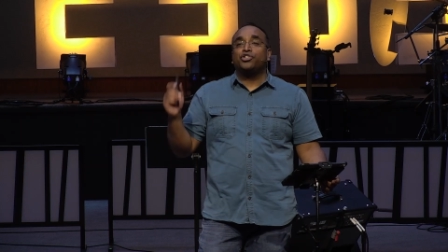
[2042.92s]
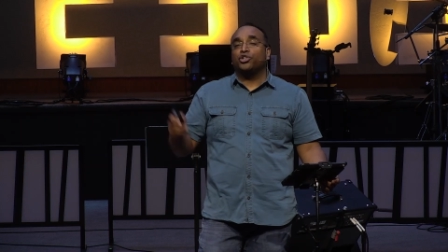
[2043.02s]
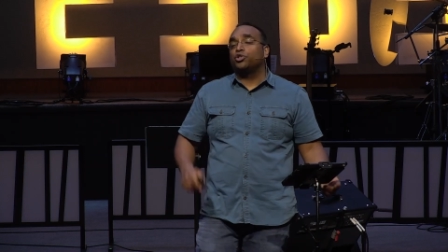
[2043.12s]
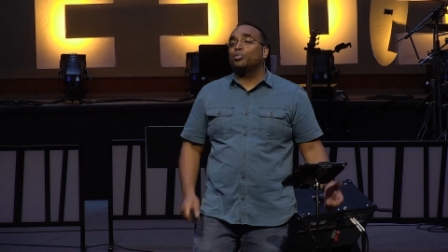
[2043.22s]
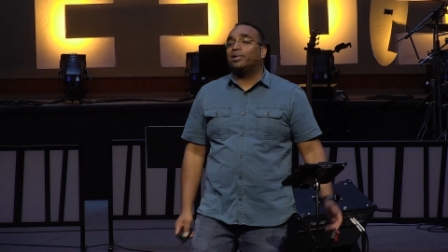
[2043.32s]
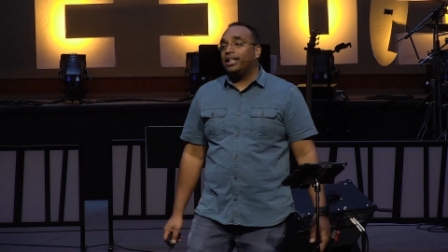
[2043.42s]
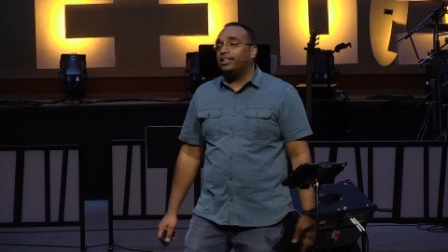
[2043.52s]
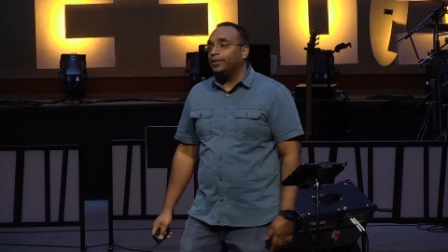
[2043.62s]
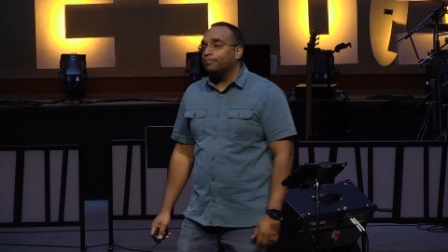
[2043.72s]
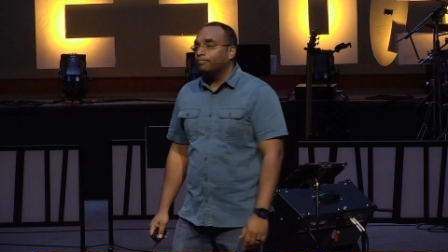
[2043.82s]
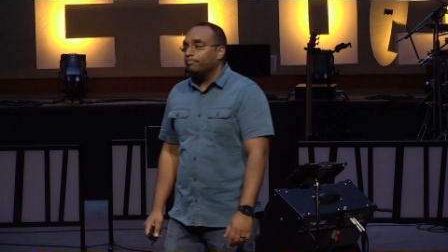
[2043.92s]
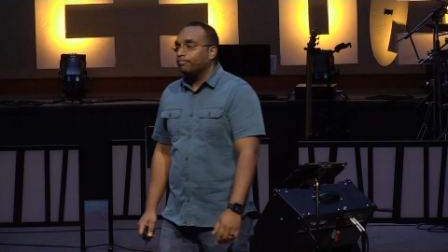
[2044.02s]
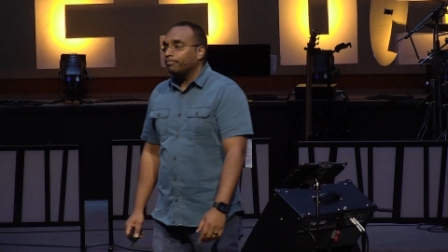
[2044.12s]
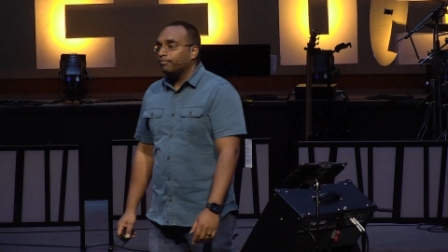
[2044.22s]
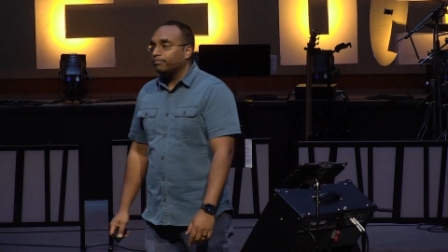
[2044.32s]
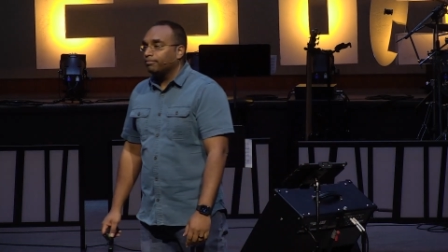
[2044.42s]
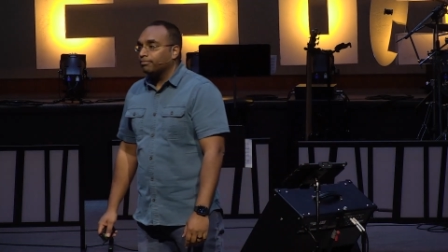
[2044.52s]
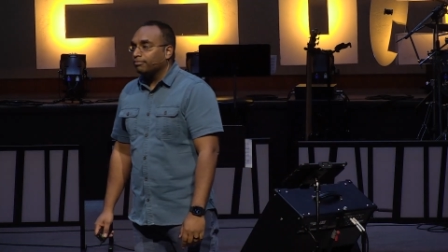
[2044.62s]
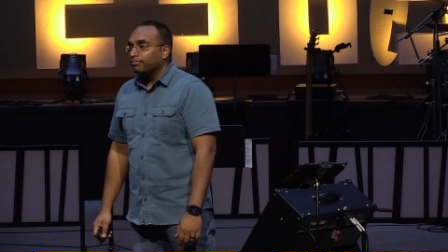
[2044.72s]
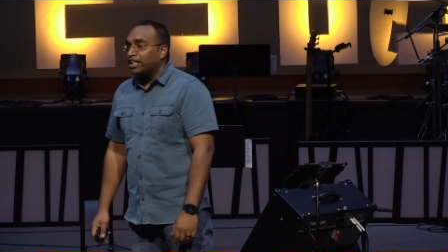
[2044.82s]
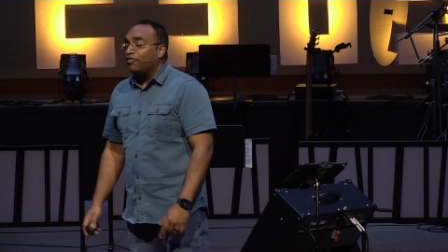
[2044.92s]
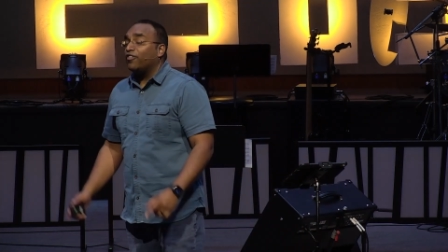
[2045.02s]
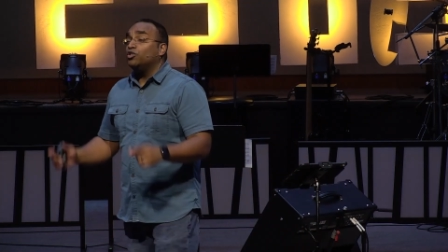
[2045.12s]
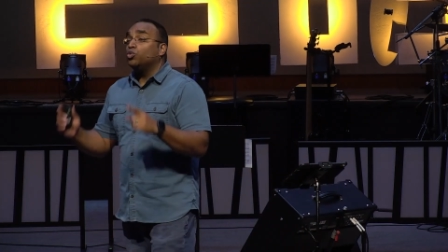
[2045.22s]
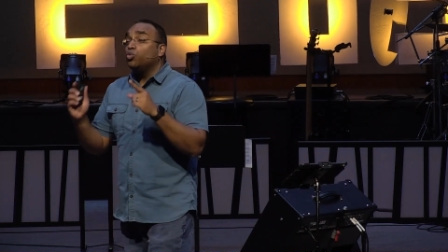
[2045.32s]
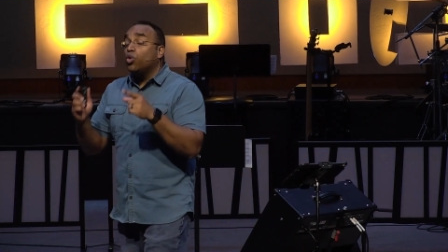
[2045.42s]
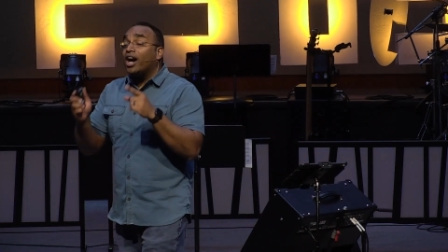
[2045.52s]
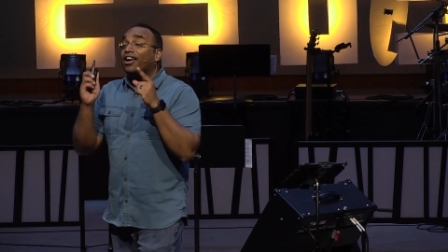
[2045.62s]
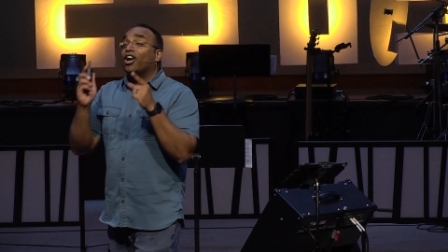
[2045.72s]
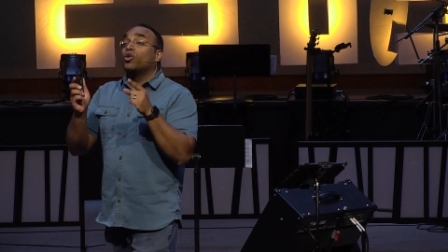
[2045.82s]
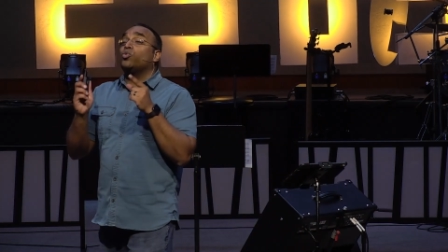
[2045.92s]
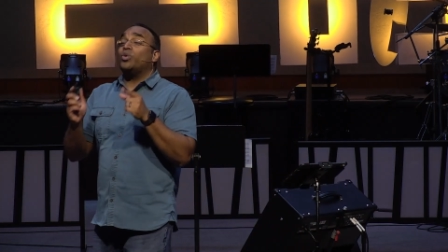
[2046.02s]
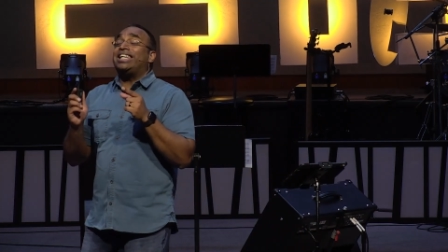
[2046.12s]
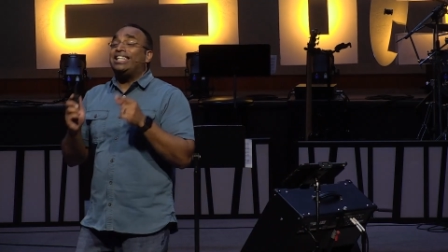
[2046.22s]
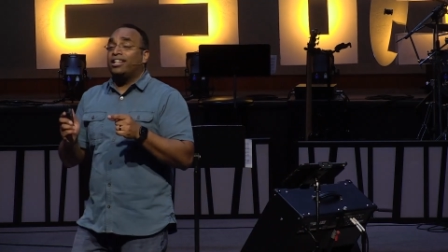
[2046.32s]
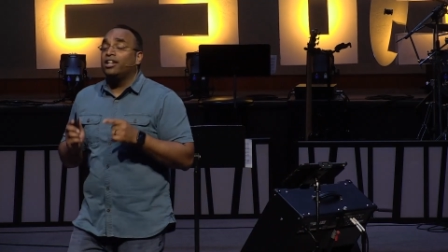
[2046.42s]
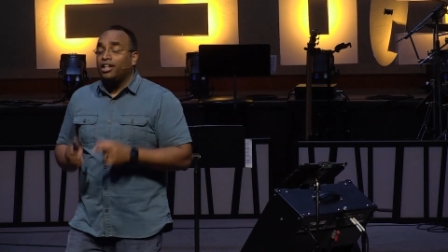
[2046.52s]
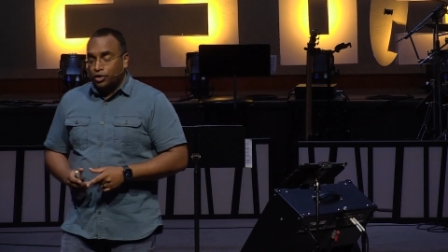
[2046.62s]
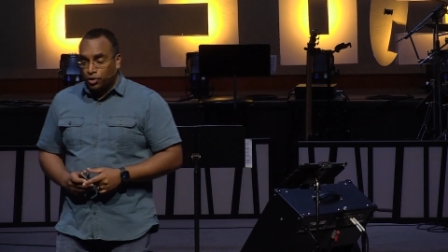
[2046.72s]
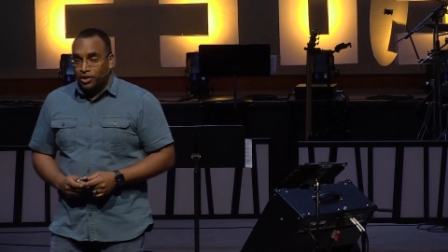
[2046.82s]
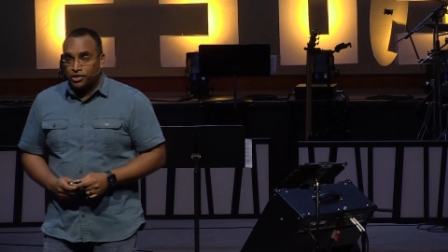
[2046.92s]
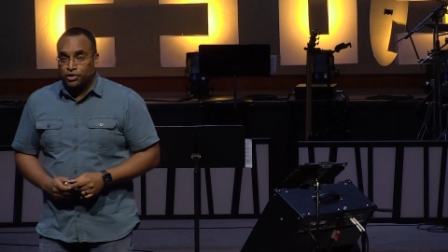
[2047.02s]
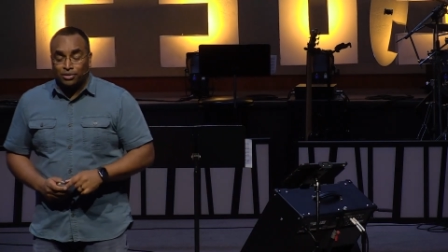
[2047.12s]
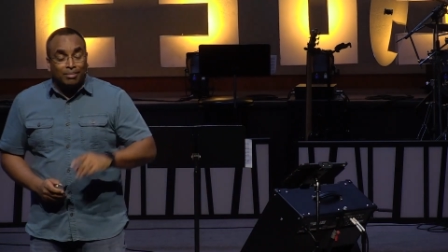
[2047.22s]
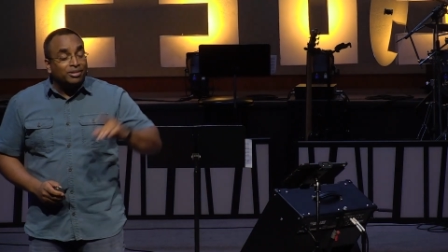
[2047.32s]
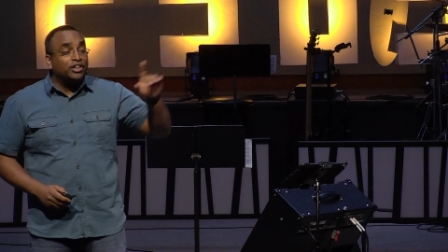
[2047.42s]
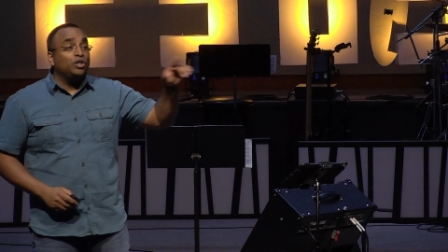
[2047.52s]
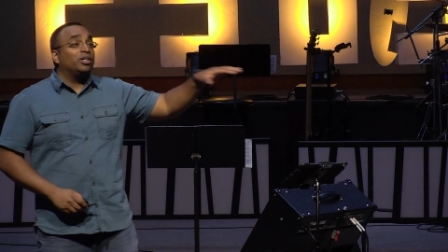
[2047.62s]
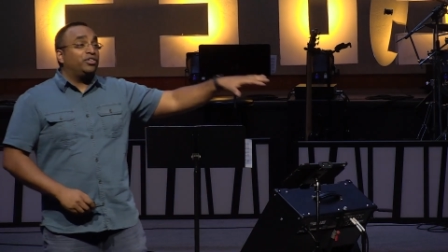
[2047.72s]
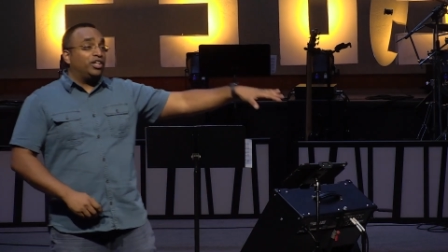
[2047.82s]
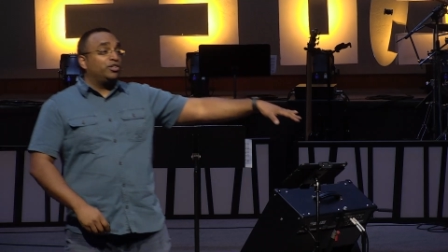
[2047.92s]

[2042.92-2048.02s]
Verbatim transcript: church planting. Friends, what are we going to do? I'm telling you what they're